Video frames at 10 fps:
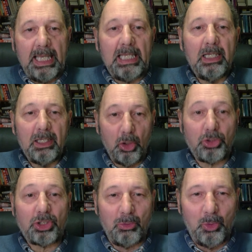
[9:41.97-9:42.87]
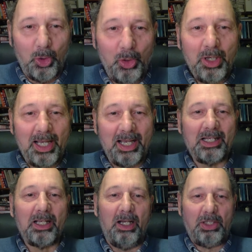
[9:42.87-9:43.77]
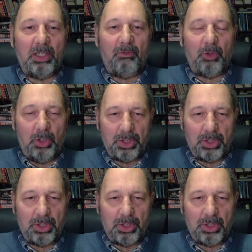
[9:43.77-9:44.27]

But they lost the war, and Russia,